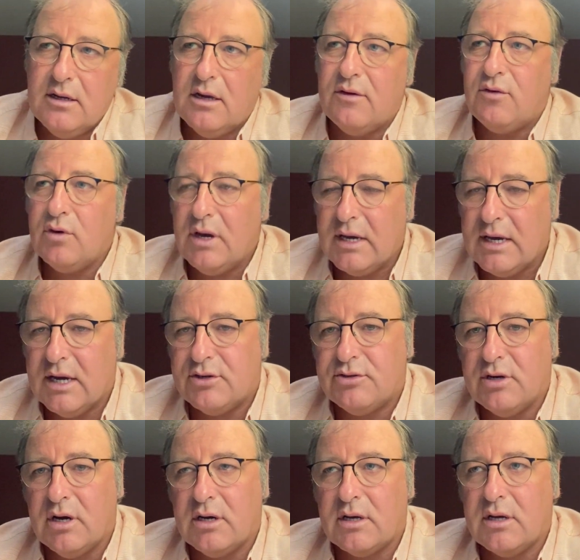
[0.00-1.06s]
If you want to get a
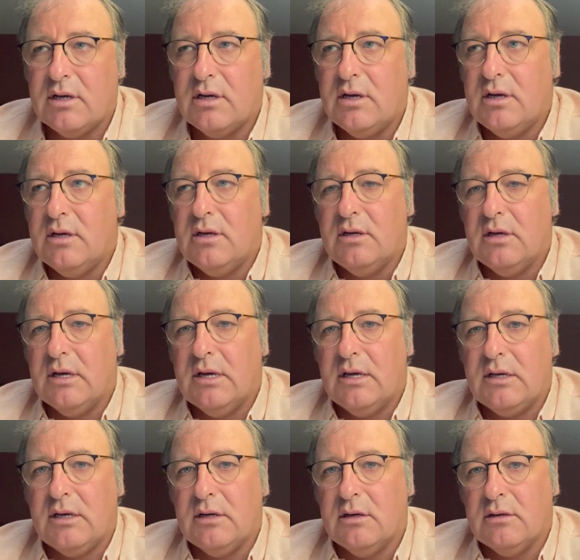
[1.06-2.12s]
truck,
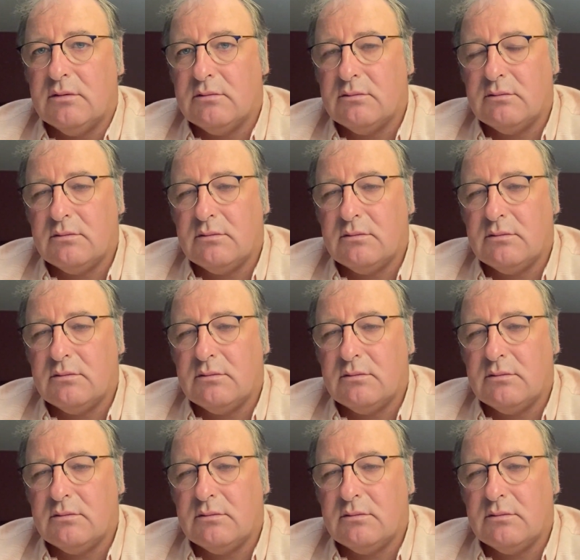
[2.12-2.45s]
you